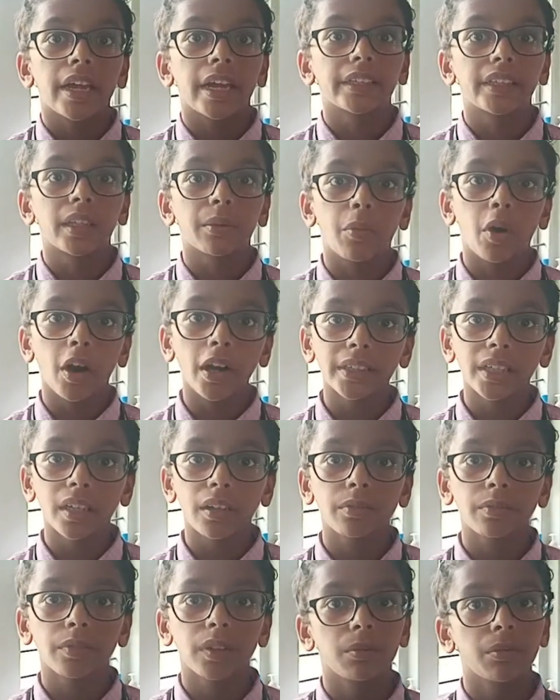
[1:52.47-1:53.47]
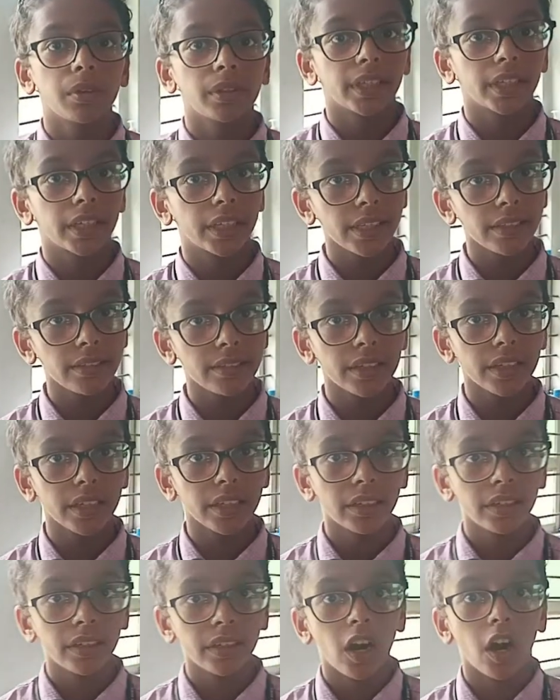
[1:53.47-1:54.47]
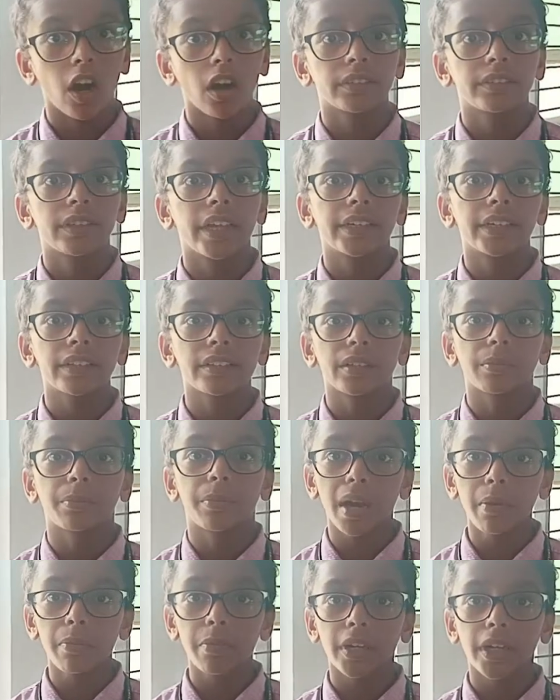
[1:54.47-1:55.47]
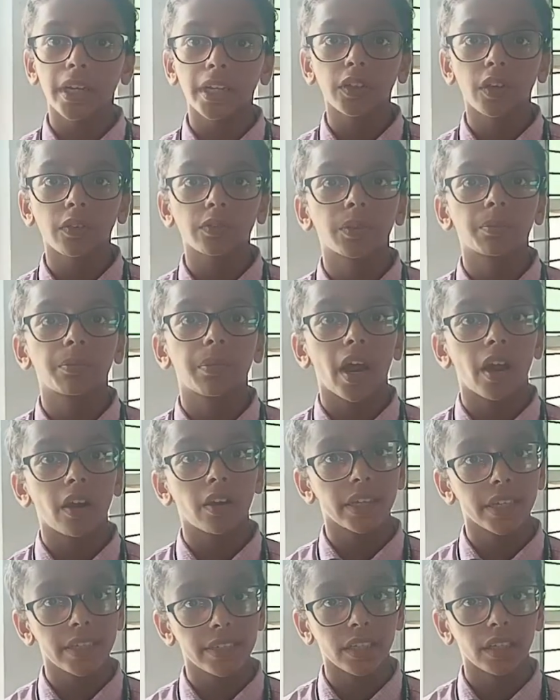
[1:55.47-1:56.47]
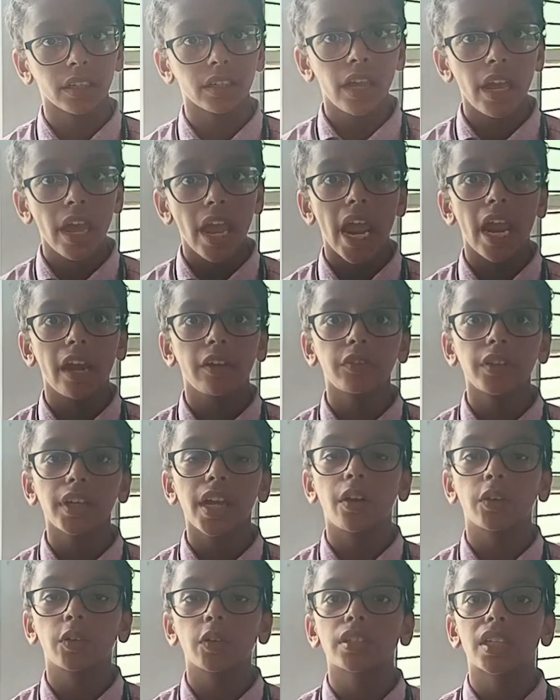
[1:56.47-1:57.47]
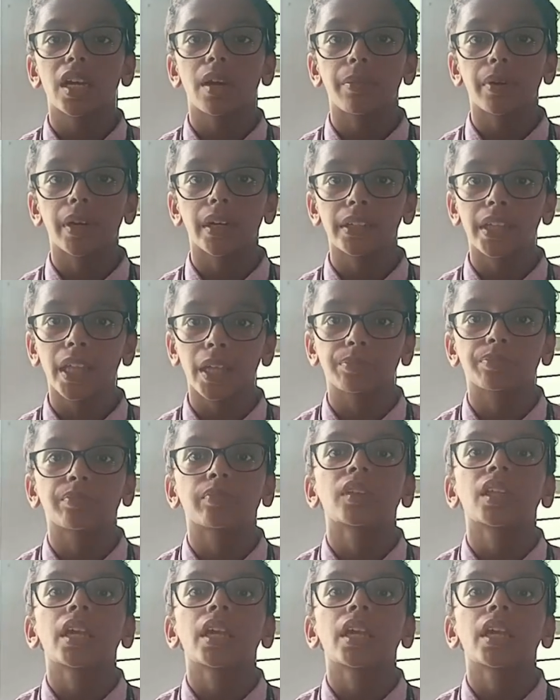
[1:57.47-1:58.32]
At the bottom will be the glycerin, that is the byproduct of the biodiesel, and we have to separate them.